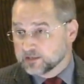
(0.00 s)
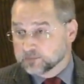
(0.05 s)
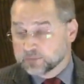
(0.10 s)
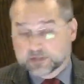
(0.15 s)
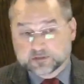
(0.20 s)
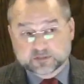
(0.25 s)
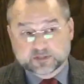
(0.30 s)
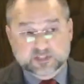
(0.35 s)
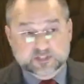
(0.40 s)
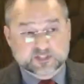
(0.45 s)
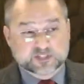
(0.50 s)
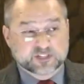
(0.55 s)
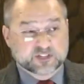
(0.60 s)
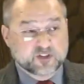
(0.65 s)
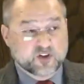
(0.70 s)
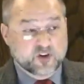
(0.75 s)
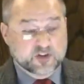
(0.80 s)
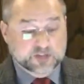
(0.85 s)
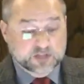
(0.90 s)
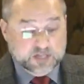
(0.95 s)
Brethren, it's the
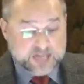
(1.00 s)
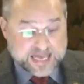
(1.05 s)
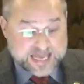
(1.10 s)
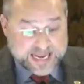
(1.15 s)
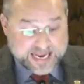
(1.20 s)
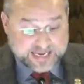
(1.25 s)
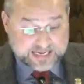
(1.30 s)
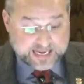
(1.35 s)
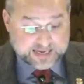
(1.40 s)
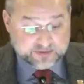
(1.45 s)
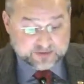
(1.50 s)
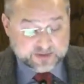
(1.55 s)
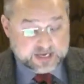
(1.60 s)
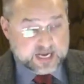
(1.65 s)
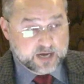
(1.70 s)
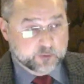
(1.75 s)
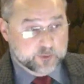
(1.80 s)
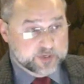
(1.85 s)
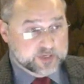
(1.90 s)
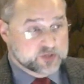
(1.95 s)
law of the land. I don't know
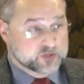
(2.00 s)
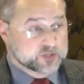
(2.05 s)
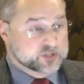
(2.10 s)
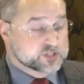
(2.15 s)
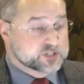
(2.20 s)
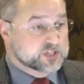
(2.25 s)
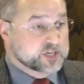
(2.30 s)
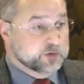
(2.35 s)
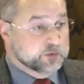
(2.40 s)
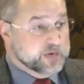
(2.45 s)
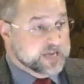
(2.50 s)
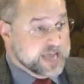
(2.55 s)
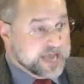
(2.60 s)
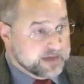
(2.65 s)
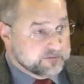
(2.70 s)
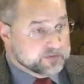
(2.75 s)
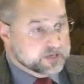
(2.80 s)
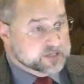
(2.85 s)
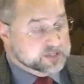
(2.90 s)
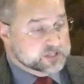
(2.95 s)
how we couldn't say we
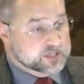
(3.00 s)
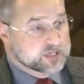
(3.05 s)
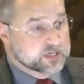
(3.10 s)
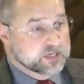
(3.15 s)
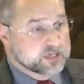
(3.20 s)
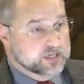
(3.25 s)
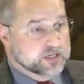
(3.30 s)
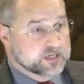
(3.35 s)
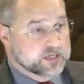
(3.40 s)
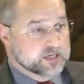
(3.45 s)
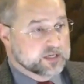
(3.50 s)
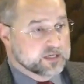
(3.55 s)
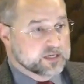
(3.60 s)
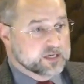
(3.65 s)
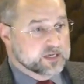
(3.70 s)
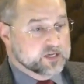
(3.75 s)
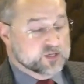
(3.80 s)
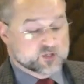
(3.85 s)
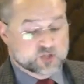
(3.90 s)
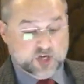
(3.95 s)
have it.
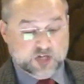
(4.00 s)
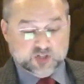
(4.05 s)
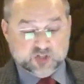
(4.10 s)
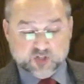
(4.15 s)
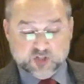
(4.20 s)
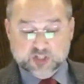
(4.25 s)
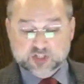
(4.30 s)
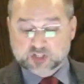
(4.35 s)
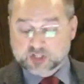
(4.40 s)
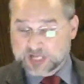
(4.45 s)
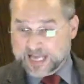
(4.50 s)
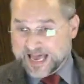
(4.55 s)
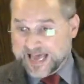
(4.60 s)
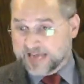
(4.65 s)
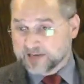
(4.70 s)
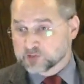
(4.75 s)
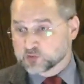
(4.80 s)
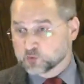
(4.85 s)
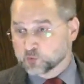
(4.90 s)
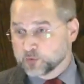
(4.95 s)
Just this
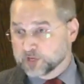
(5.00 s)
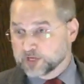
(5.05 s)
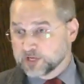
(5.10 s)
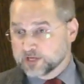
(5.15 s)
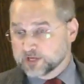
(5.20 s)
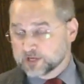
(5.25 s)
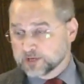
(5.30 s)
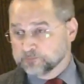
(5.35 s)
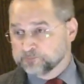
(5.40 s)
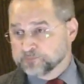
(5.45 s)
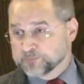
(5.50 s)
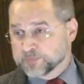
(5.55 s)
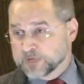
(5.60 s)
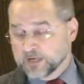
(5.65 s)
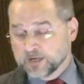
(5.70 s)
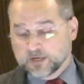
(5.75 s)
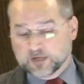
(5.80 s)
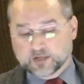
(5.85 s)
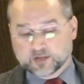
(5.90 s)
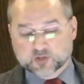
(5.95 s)
last week,
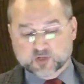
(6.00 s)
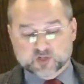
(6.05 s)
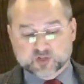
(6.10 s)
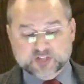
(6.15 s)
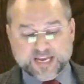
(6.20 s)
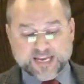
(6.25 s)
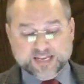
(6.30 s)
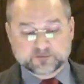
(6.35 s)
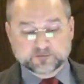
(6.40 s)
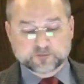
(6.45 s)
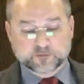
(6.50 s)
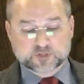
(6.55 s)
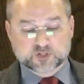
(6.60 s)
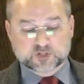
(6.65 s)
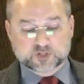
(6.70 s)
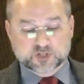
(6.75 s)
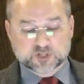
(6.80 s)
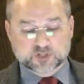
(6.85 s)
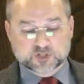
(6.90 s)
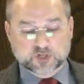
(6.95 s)
the San
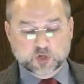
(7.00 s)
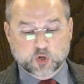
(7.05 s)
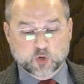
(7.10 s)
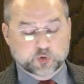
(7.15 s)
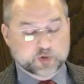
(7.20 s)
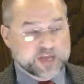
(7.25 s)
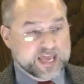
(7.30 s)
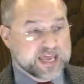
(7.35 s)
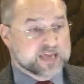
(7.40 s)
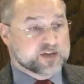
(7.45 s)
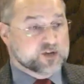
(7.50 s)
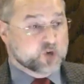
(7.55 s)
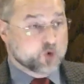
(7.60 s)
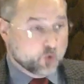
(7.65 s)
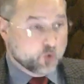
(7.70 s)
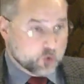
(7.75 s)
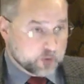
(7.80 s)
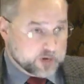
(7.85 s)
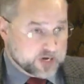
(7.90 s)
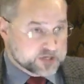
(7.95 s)
Francisco Gay
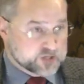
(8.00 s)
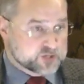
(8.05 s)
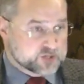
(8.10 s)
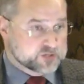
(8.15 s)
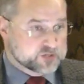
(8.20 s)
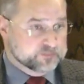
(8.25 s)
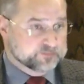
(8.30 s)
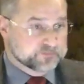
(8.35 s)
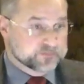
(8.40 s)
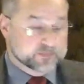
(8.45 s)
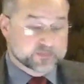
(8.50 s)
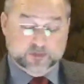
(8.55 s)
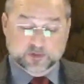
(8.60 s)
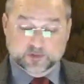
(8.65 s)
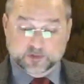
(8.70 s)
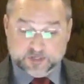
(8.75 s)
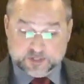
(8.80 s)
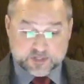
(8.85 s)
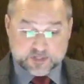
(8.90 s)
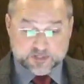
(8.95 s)
Chorus,
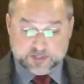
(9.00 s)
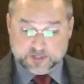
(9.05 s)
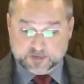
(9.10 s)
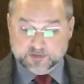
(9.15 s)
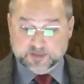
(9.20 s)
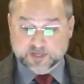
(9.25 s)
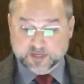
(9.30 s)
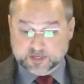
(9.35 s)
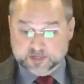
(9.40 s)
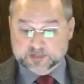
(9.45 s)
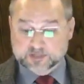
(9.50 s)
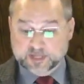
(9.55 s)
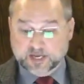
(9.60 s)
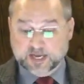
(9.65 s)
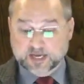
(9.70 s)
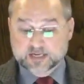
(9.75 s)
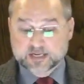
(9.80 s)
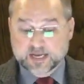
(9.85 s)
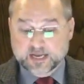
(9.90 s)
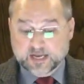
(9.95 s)
there is such a thing as
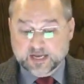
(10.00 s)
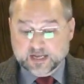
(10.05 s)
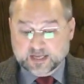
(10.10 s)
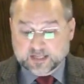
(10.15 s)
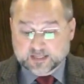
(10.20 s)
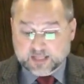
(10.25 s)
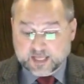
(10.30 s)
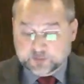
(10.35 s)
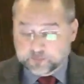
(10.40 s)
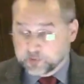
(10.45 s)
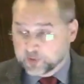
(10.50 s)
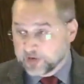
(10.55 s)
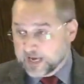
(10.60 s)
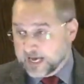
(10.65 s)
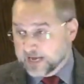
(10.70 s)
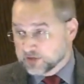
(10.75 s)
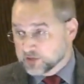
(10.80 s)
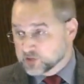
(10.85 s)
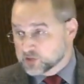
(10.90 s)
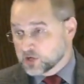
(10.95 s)
that, they put
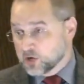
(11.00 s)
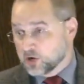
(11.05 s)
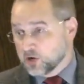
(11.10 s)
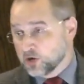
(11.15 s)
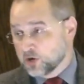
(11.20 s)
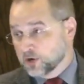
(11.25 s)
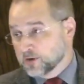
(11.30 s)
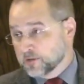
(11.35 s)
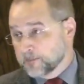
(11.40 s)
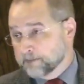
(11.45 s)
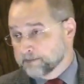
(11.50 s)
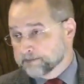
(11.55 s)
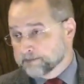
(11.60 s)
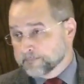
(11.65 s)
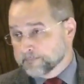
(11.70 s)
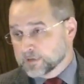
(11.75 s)
out a song